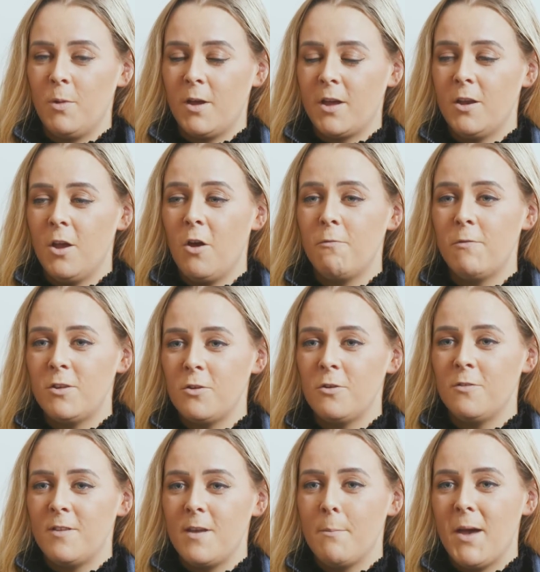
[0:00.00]
We can all
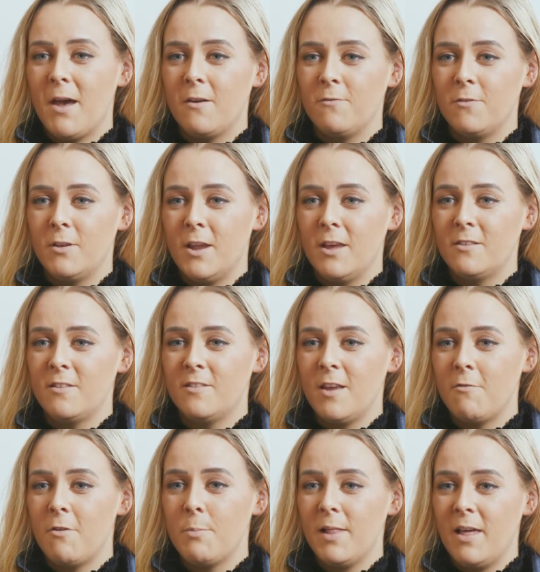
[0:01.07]
reduce the amount of
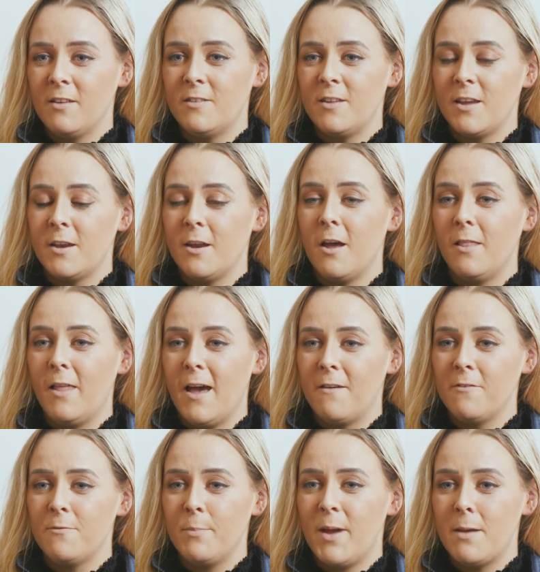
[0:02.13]
unnecessary plastic in our
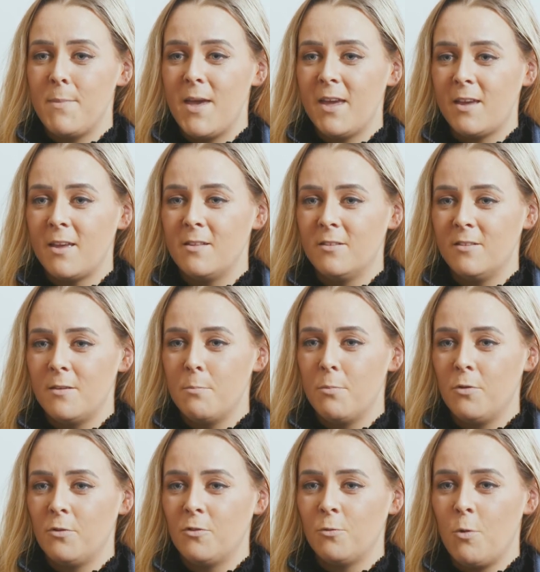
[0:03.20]
lives by making
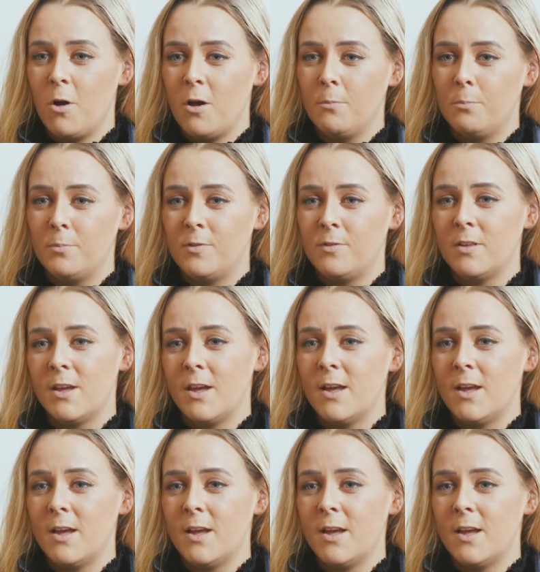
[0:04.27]
simple swaps,